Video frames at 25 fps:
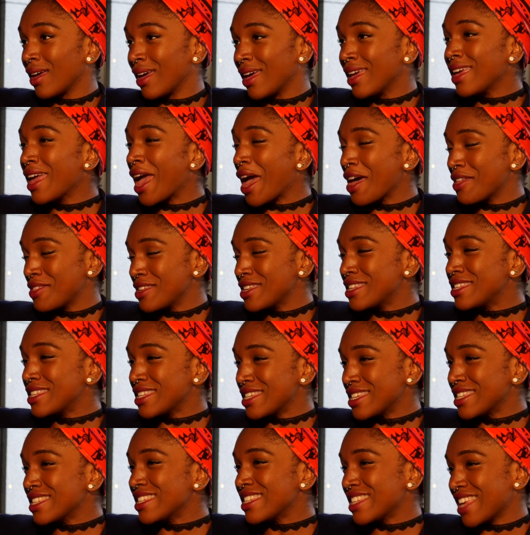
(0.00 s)
Yeah,
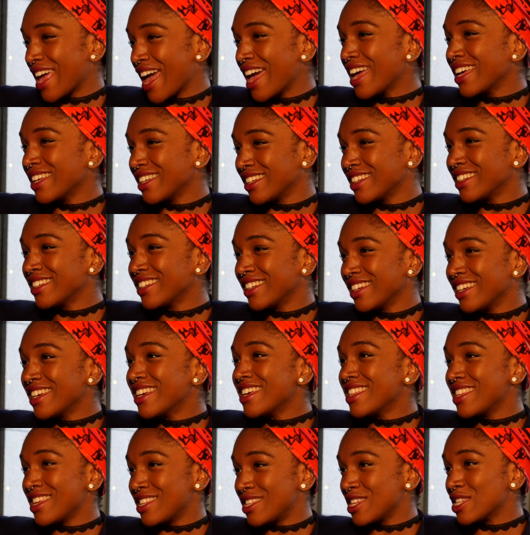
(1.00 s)

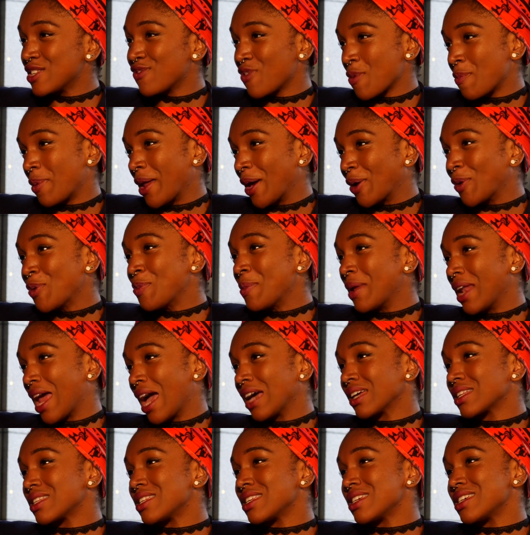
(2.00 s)
this is for black women
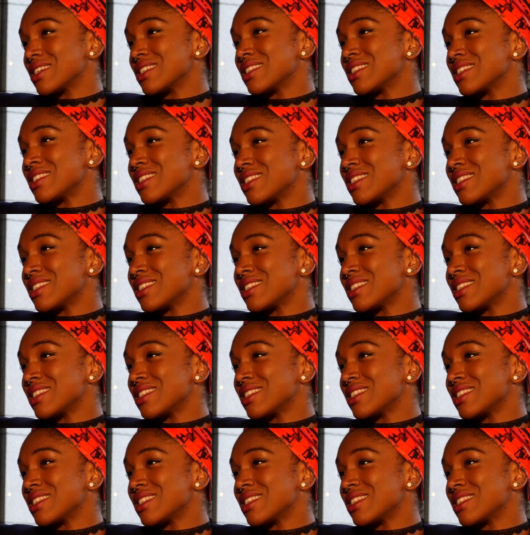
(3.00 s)
actors.